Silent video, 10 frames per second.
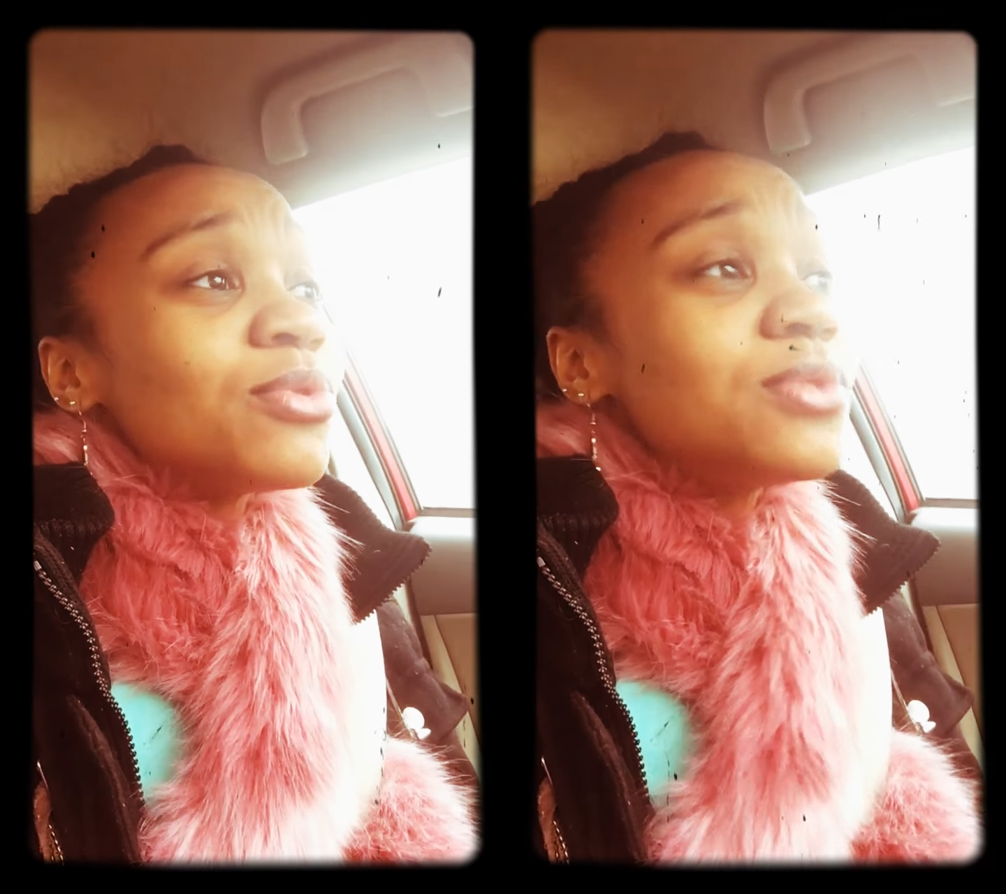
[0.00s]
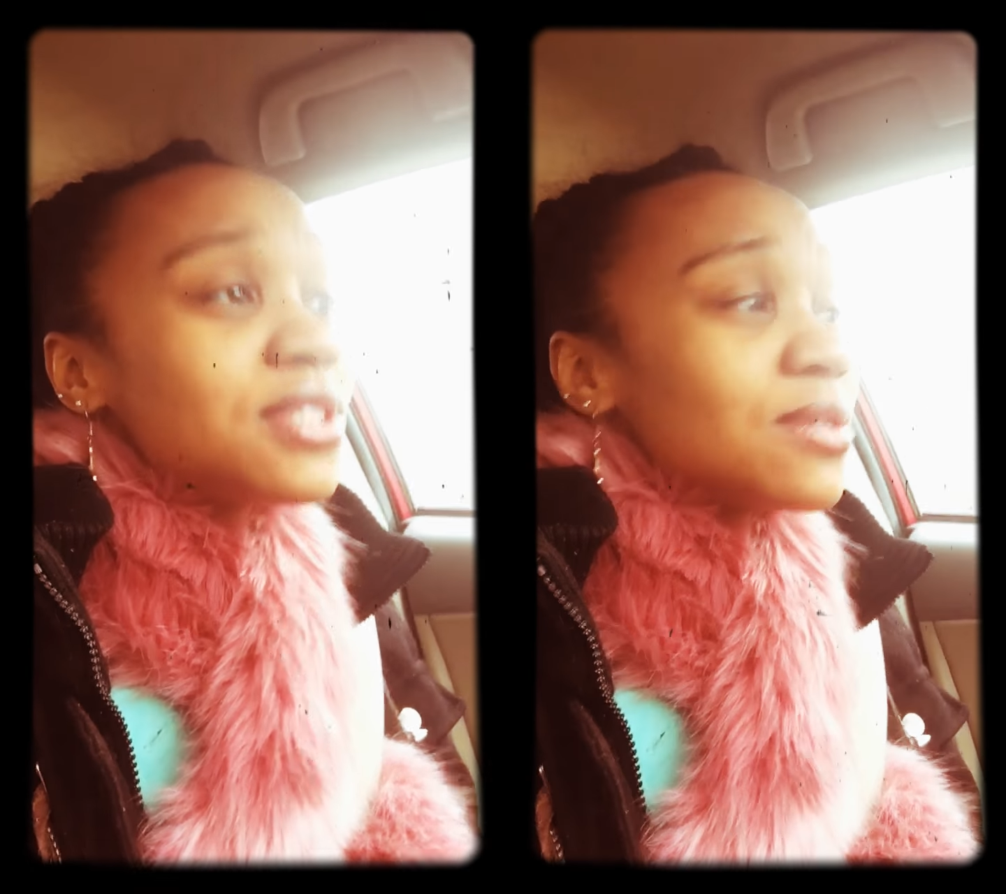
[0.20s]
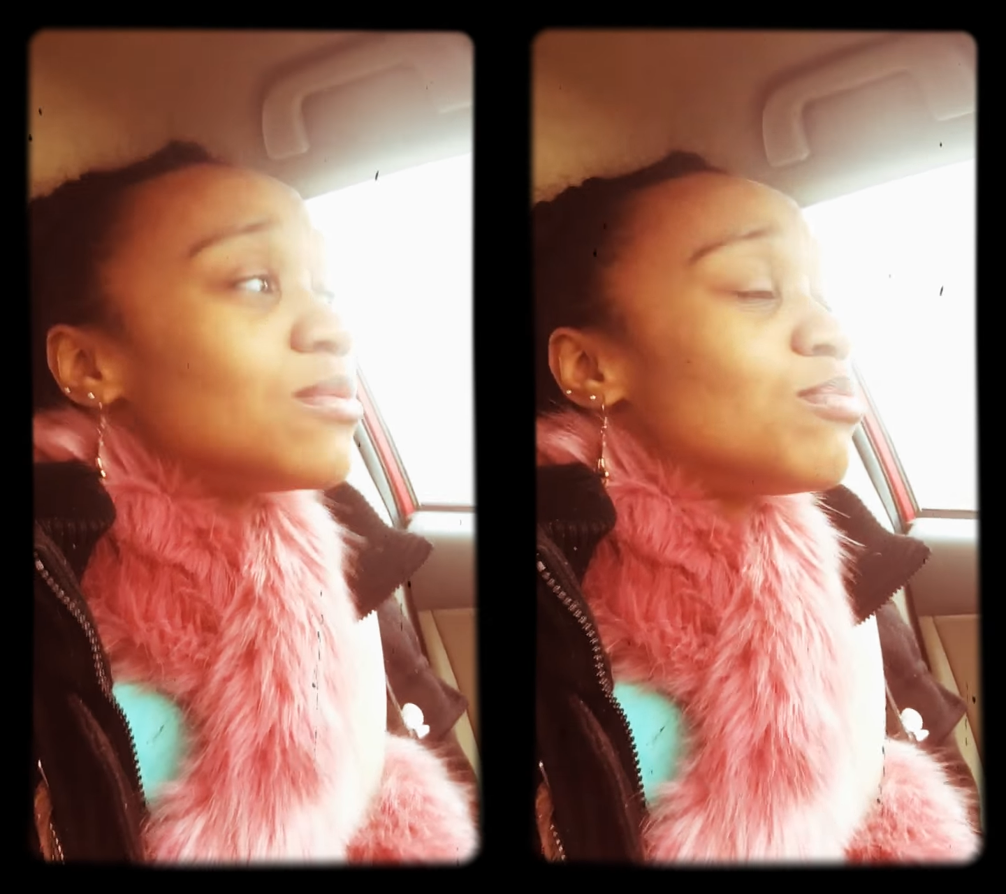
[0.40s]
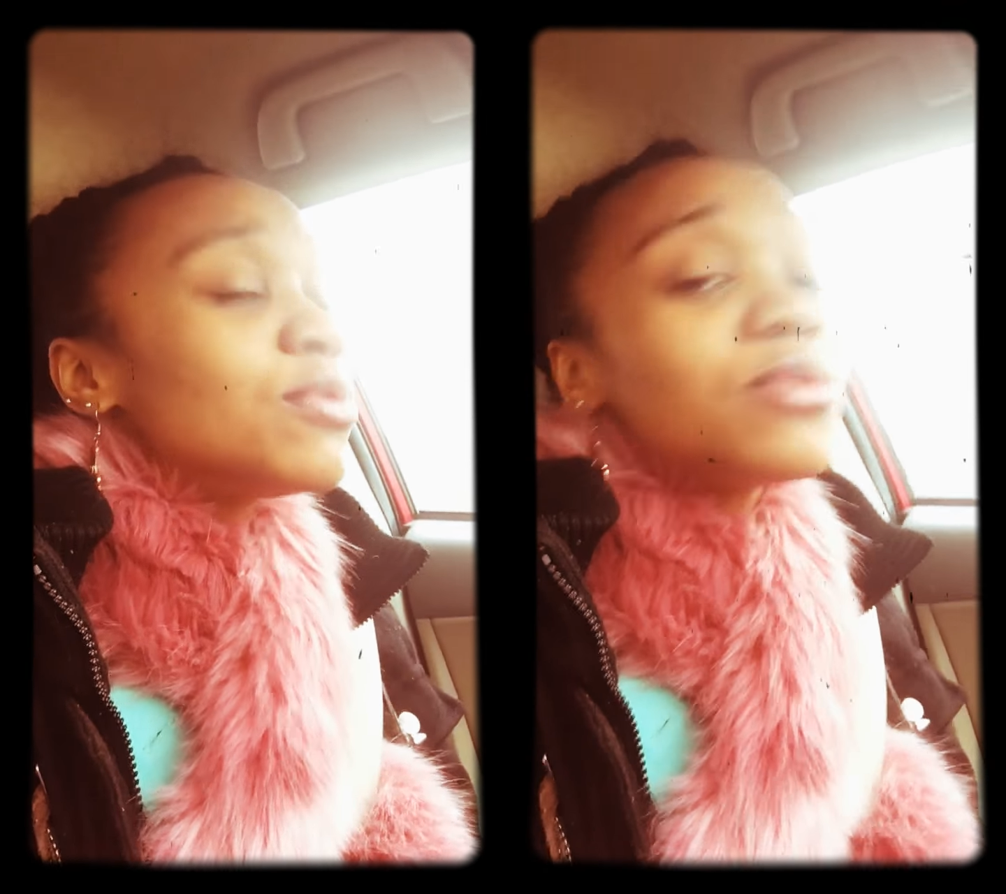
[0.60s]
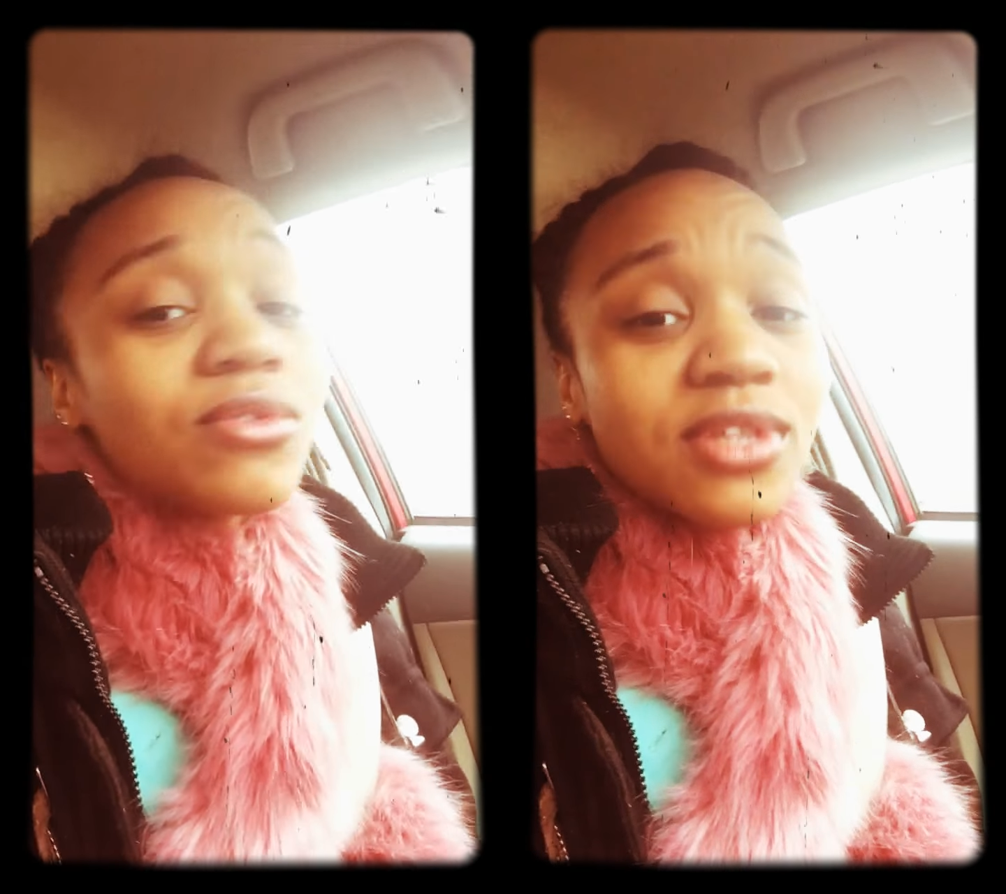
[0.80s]
brutal
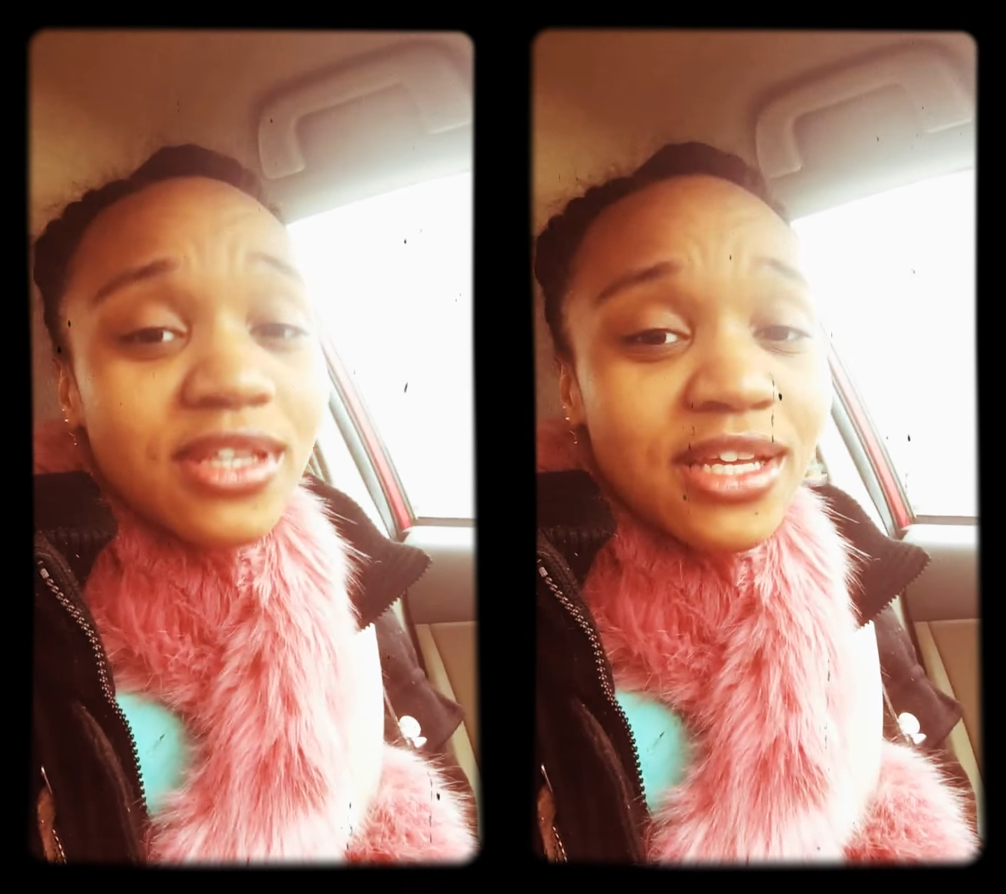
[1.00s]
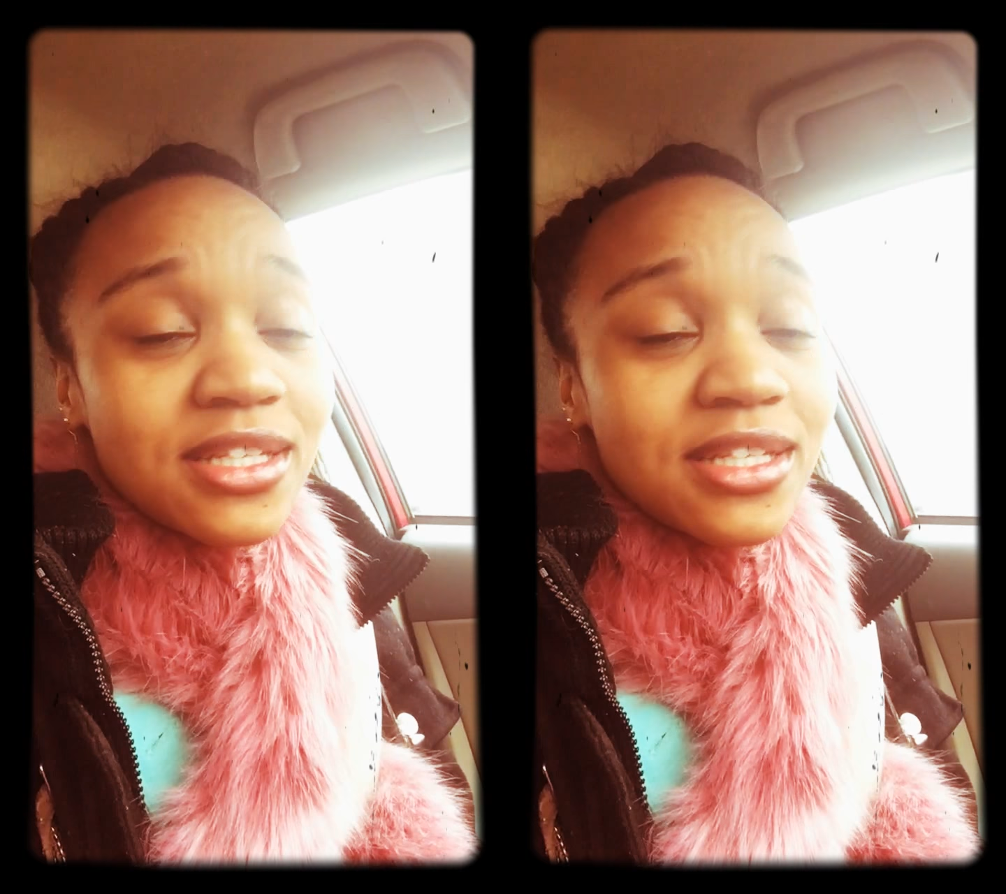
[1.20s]
brutal that